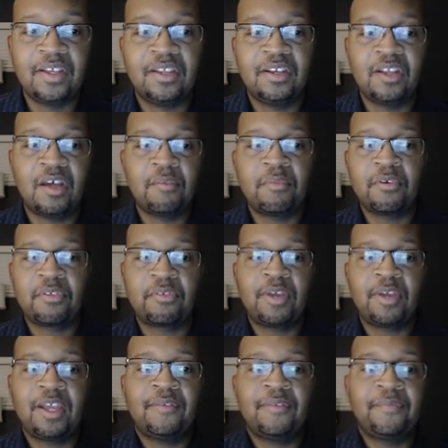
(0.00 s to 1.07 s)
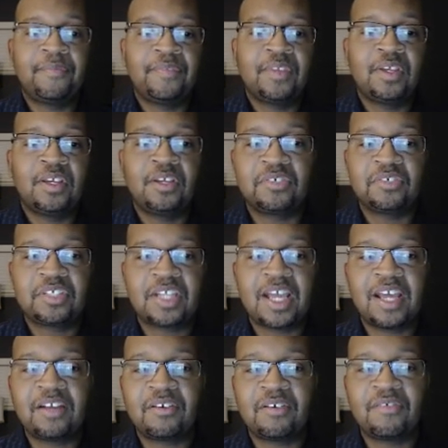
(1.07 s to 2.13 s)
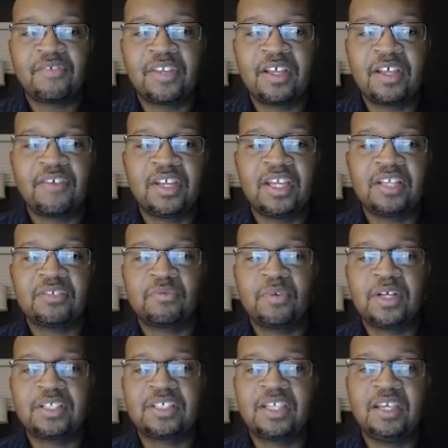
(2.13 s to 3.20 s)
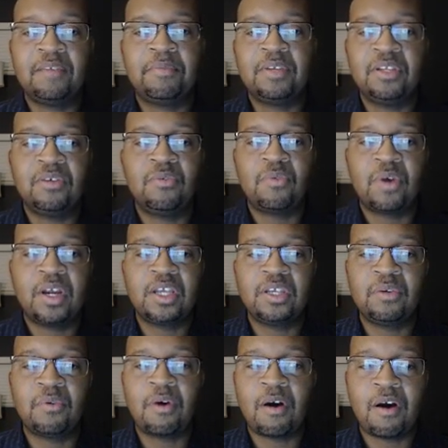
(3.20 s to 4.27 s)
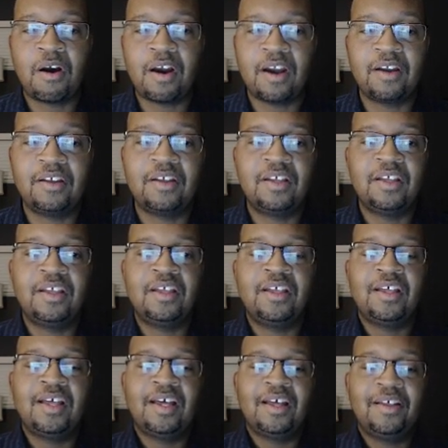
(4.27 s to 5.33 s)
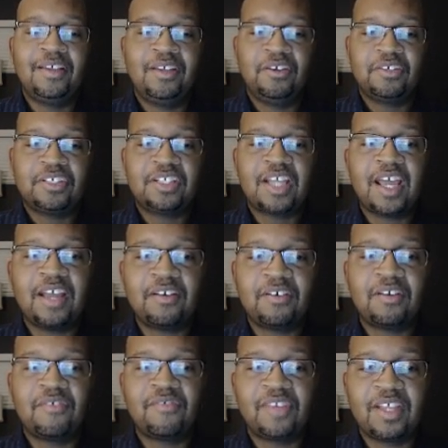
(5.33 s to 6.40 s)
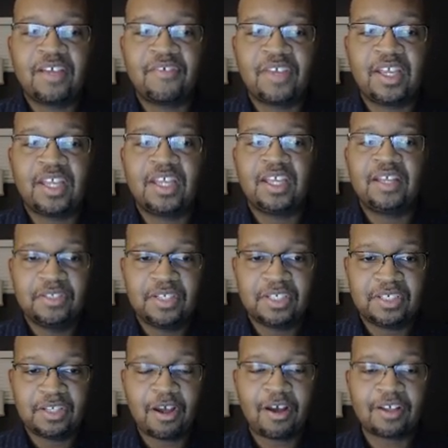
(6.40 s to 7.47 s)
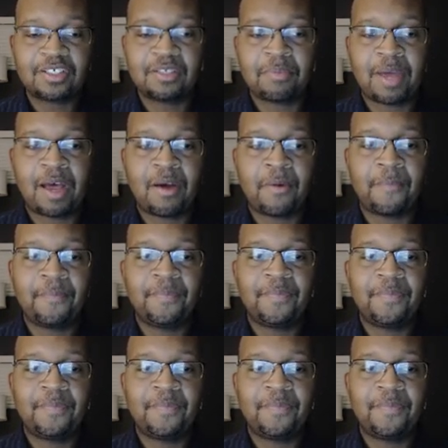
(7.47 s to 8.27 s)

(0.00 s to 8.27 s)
Number 3, your standard of living is what's keeping you where you are. Your standard of living, it talks about